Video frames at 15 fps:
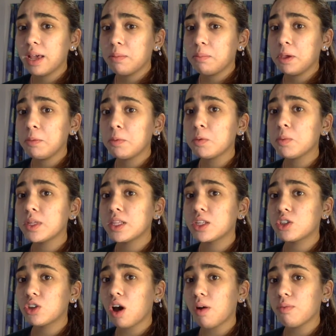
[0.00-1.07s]
people with the
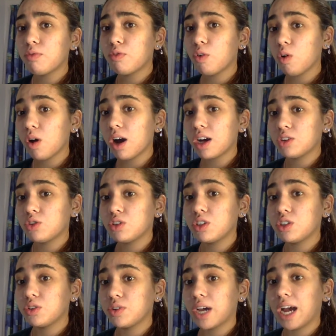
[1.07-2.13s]
top 400
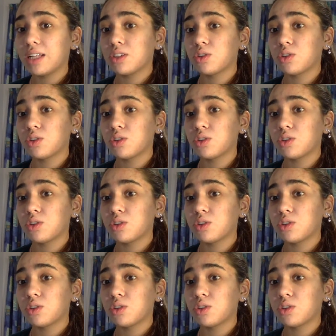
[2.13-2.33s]
UCAT